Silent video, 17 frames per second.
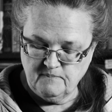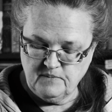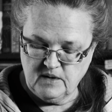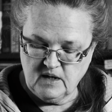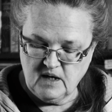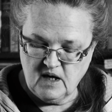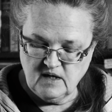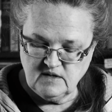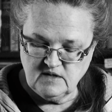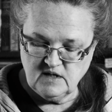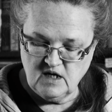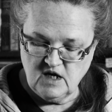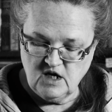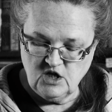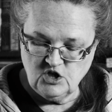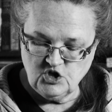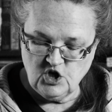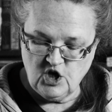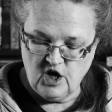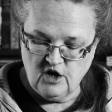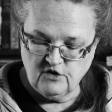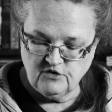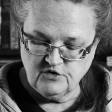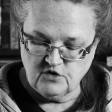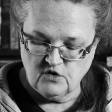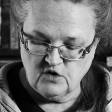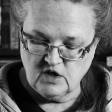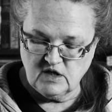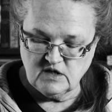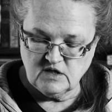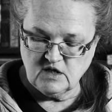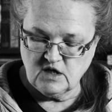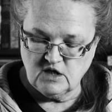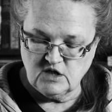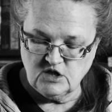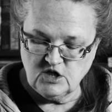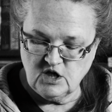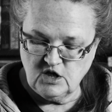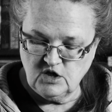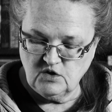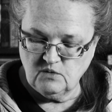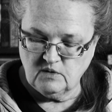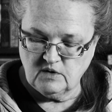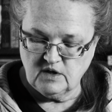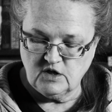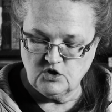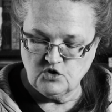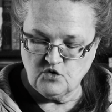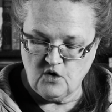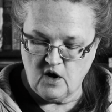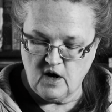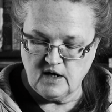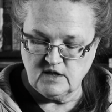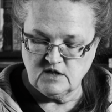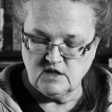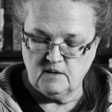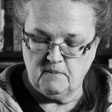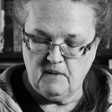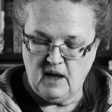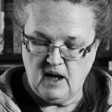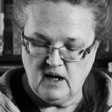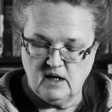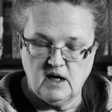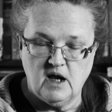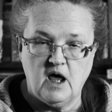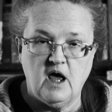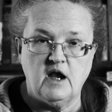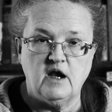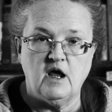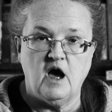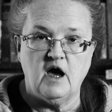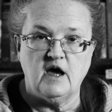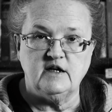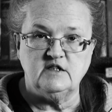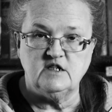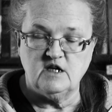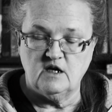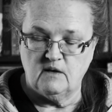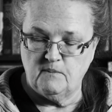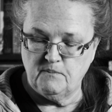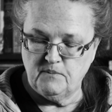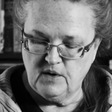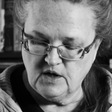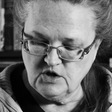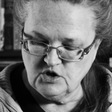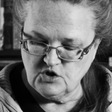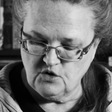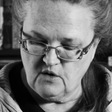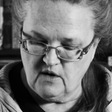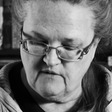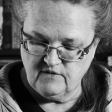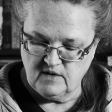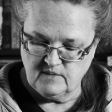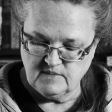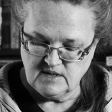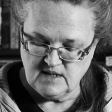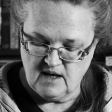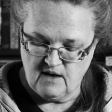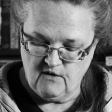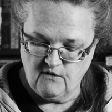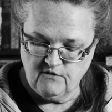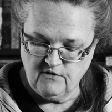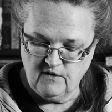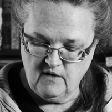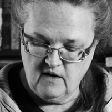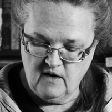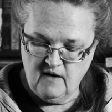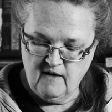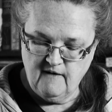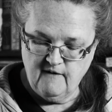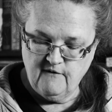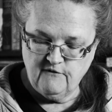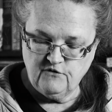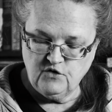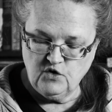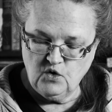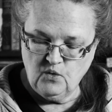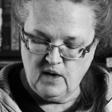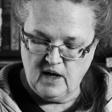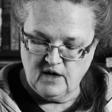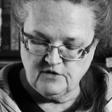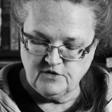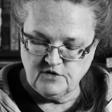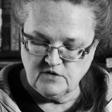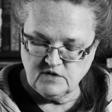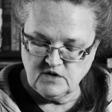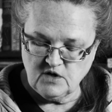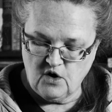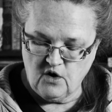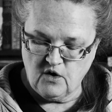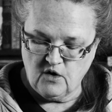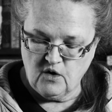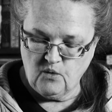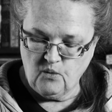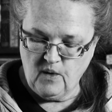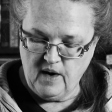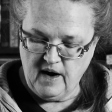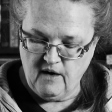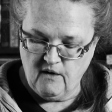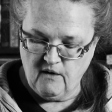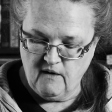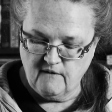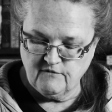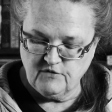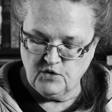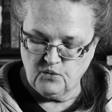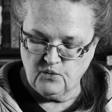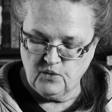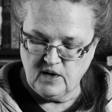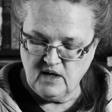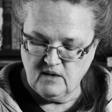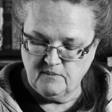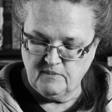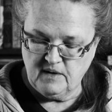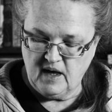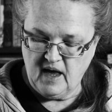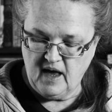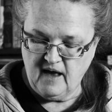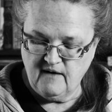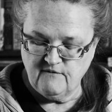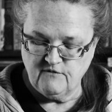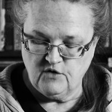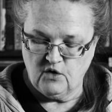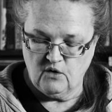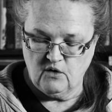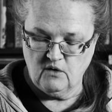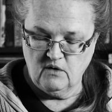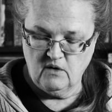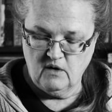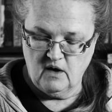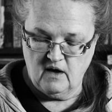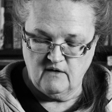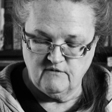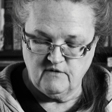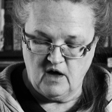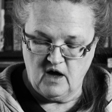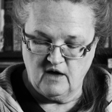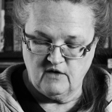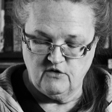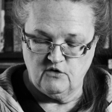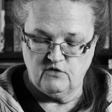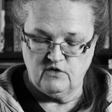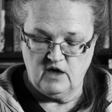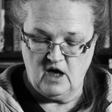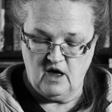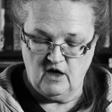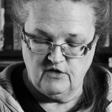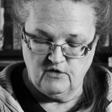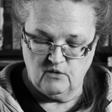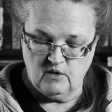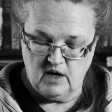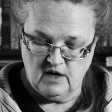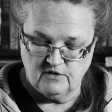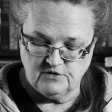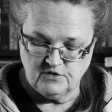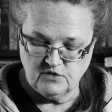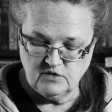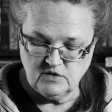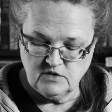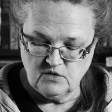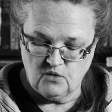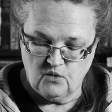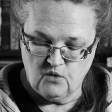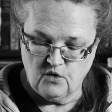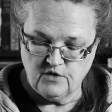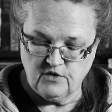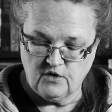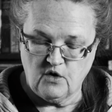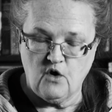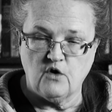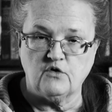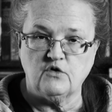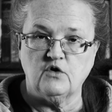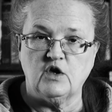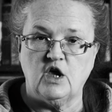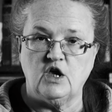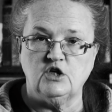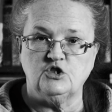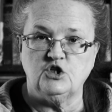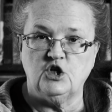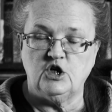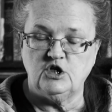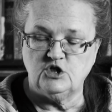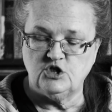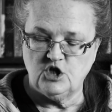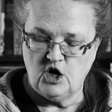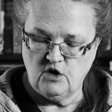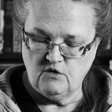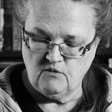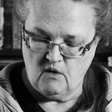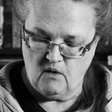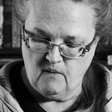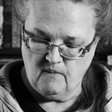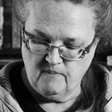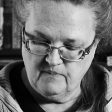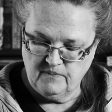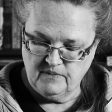Because each elder is continually trying to paint an ideal picture of himself, few elders are aware of the real behavior of either the other elders or the congregation in general